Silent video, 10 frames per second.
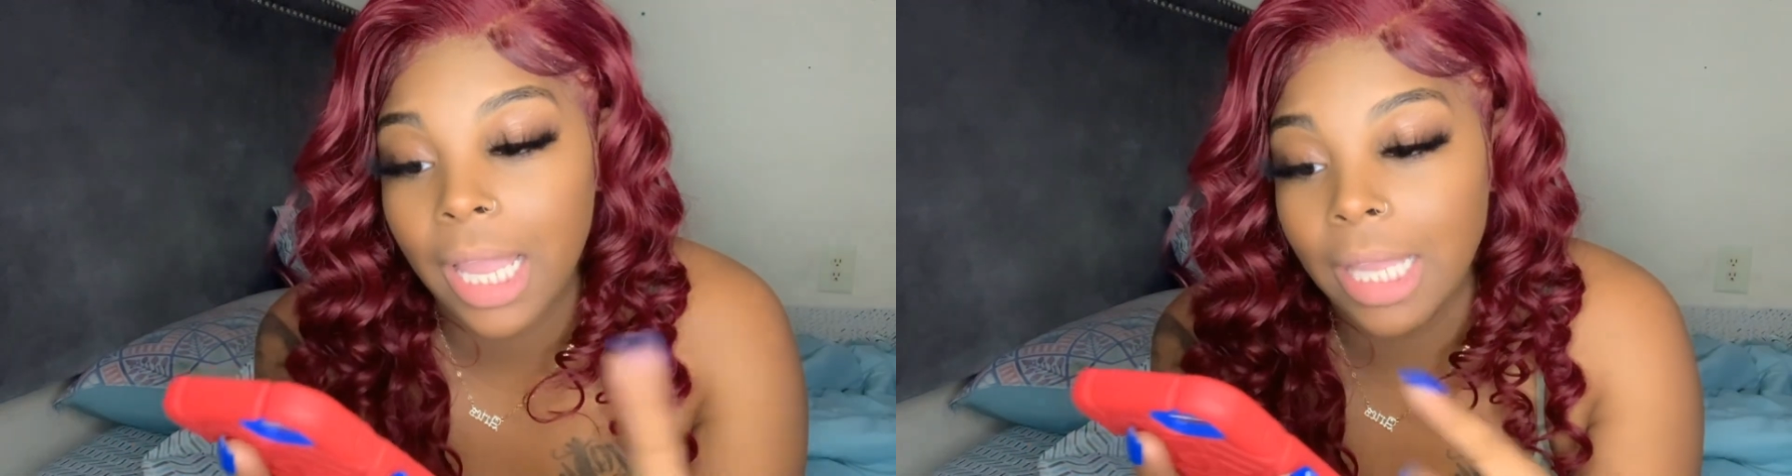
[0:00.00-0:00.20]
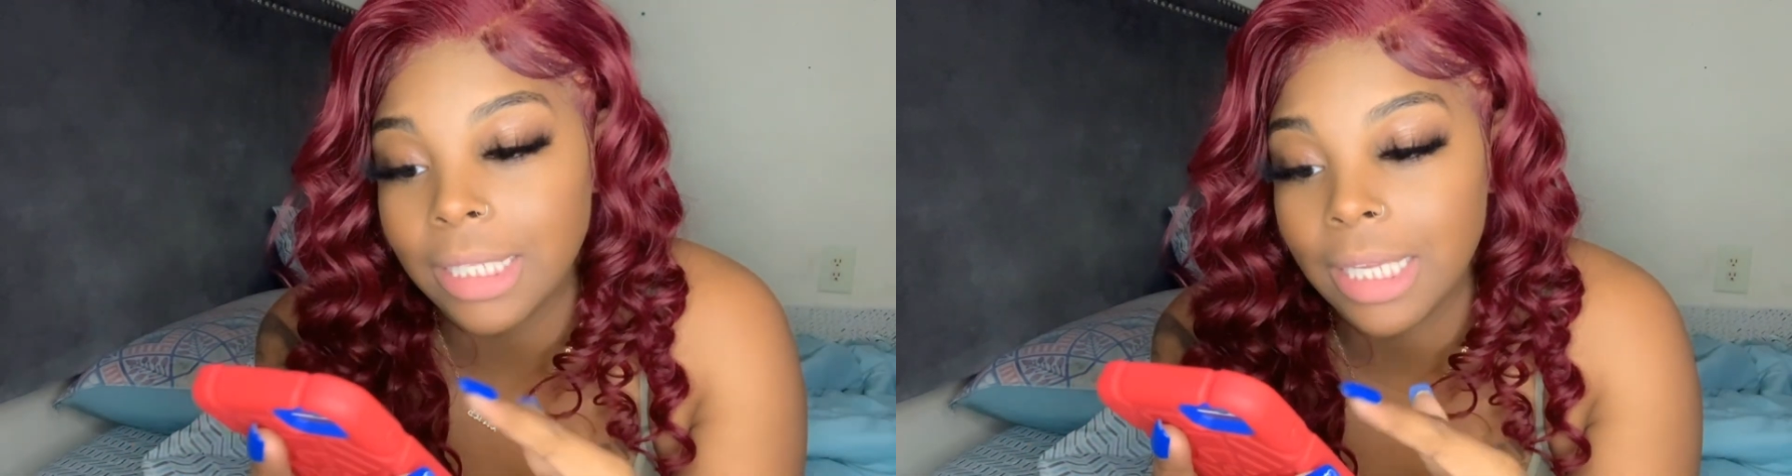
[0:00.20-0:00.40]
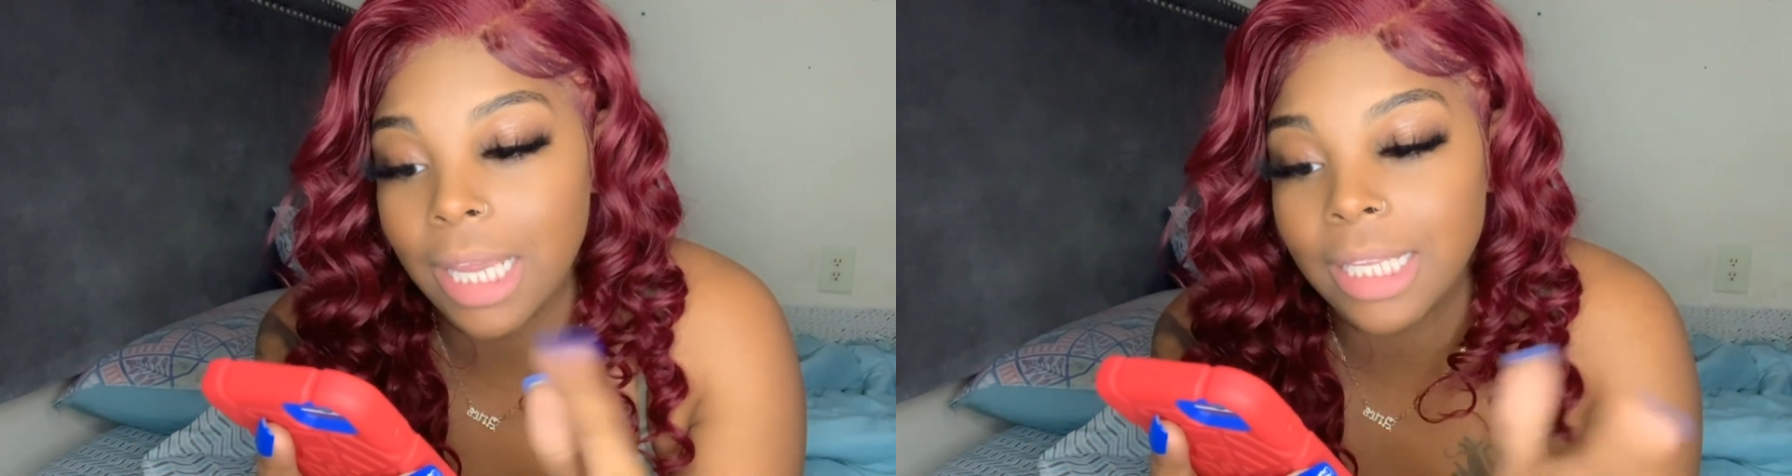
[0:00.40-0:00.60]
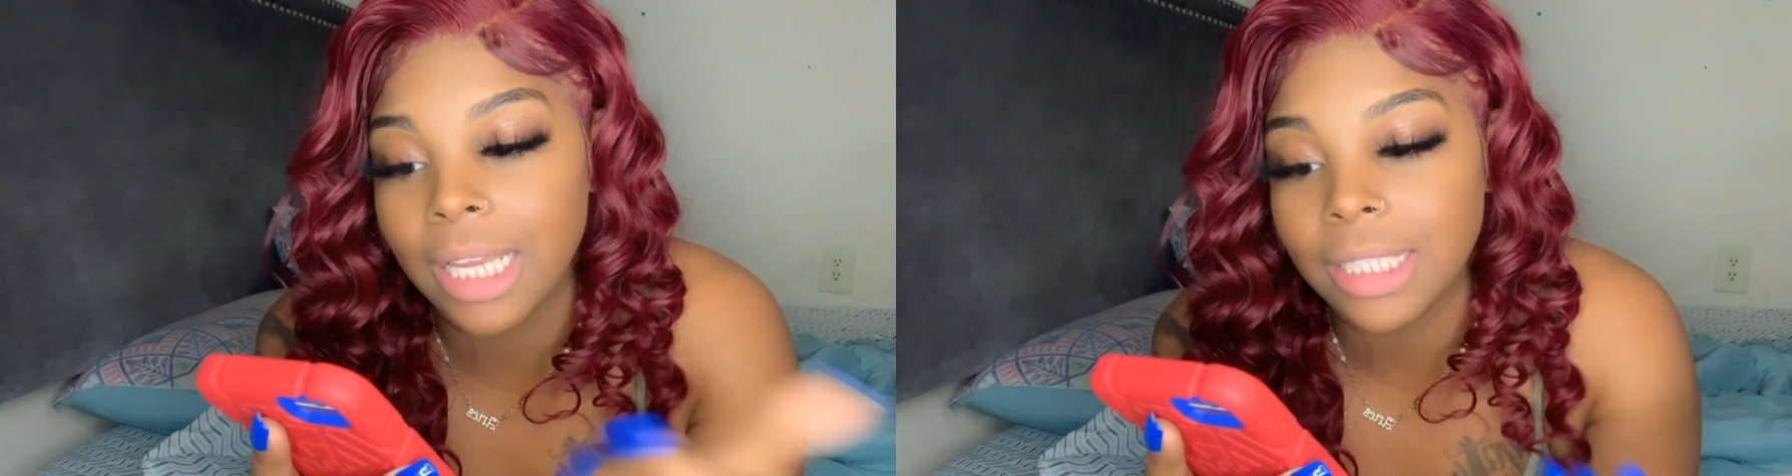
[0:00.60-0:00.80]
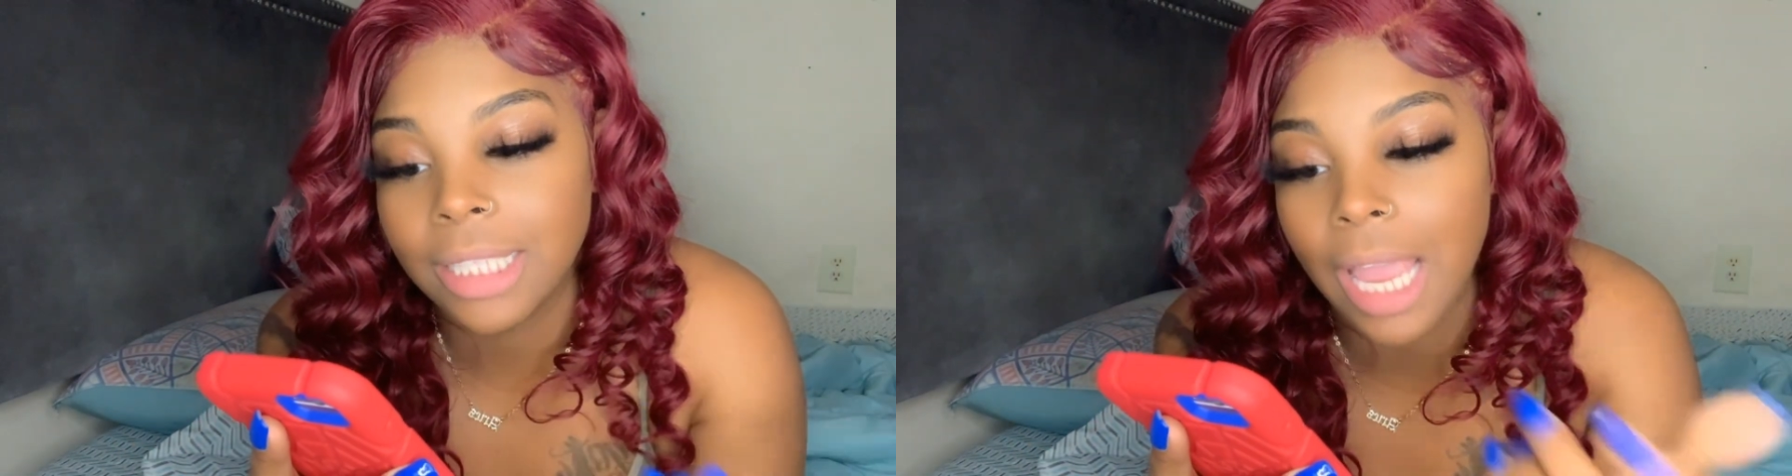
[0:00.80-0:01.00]
It, did, it
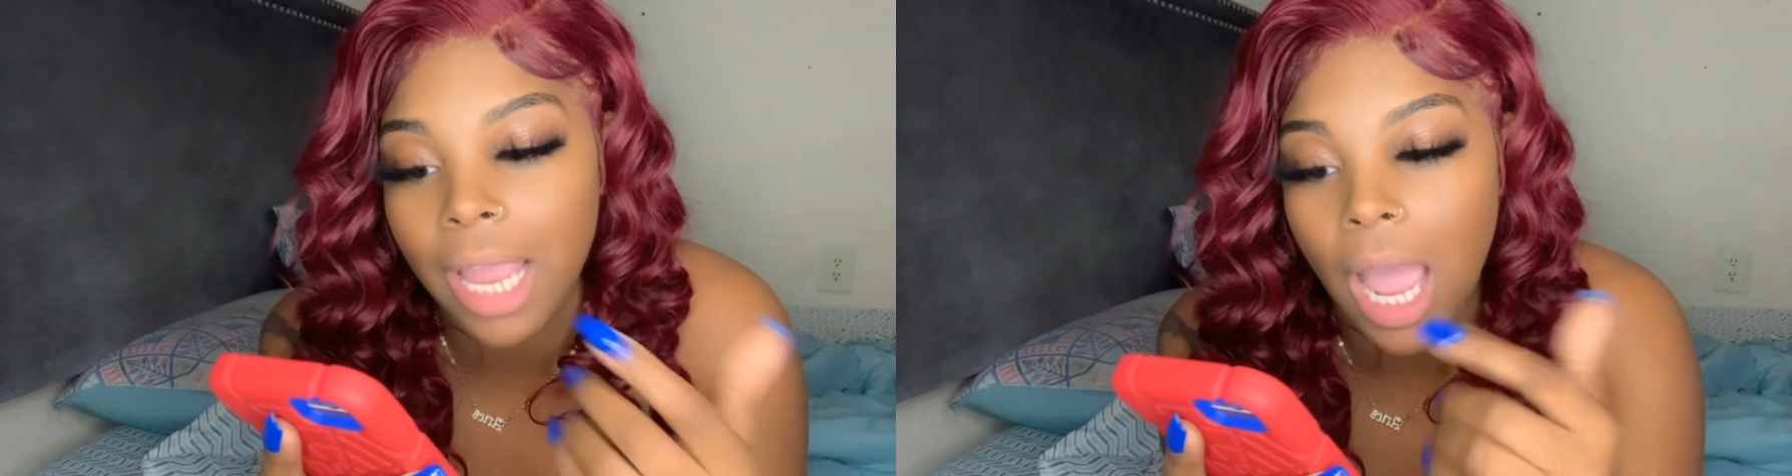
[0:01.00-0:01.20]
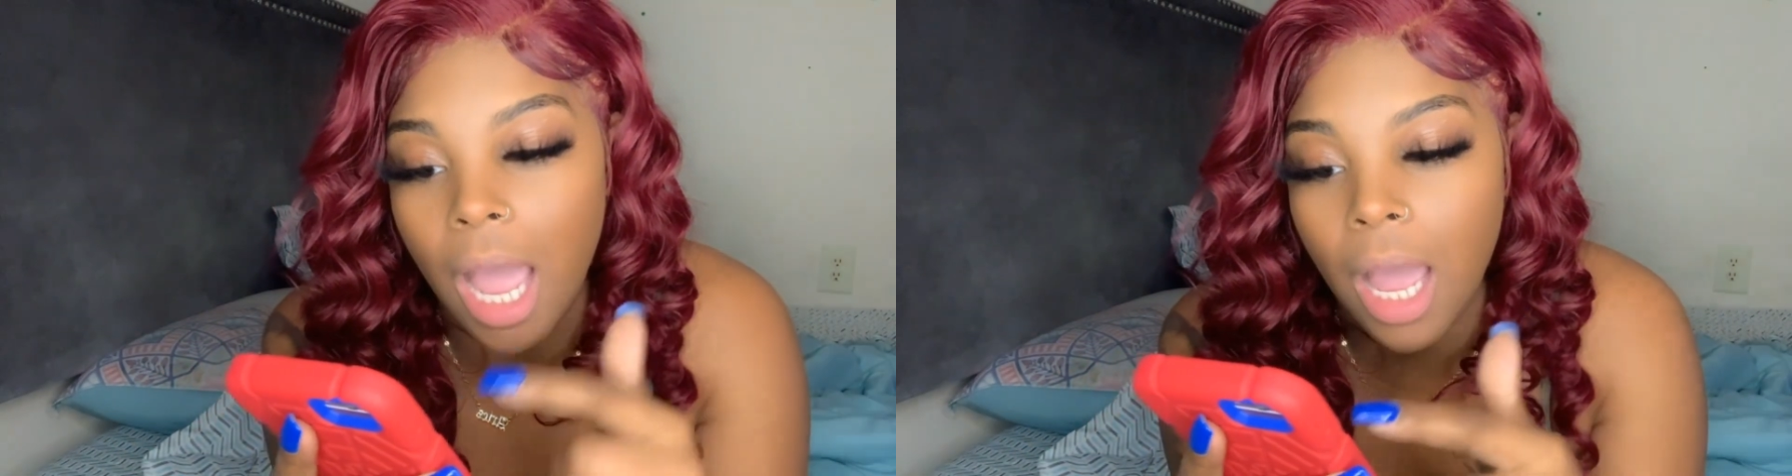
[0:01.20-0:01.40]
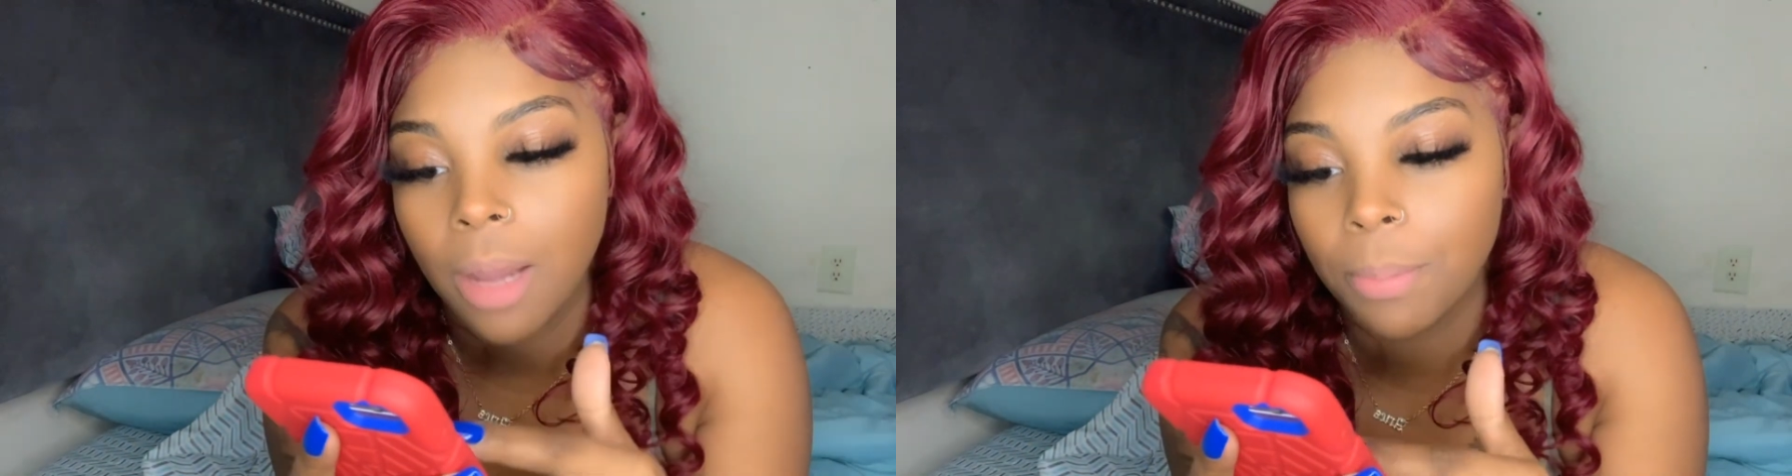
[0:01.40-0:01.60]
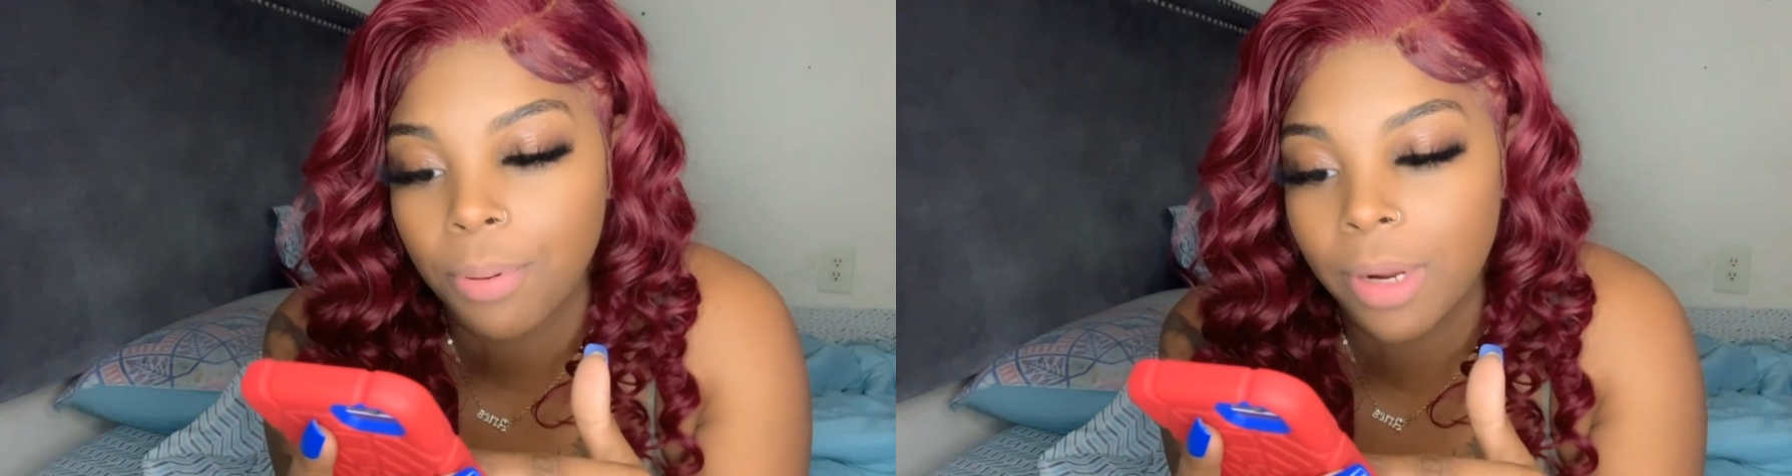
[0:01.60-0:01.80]
didn't say um,